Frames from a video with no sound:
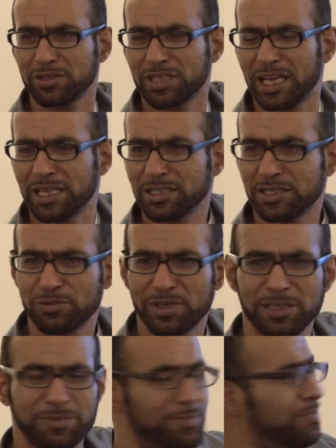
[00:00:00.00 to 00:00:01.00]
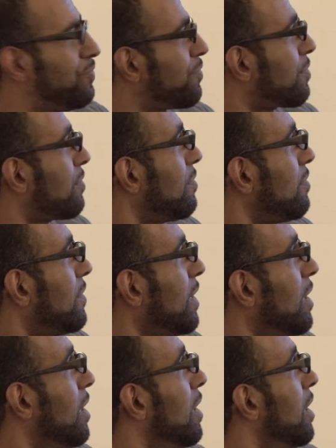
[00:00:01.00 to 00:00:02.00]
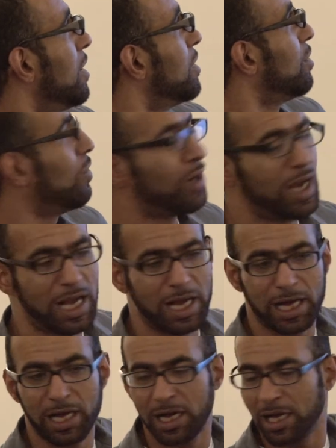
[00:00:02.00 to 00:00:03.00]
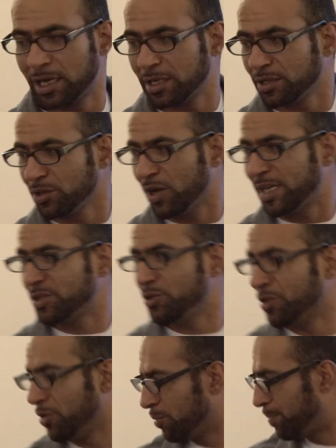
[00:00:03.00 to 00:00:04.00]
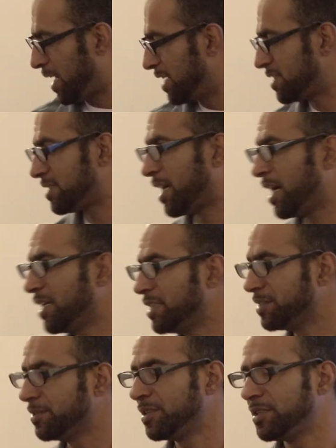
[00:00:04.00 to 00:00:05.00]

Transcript: to the next one? So uh, you, as you know, Palestine,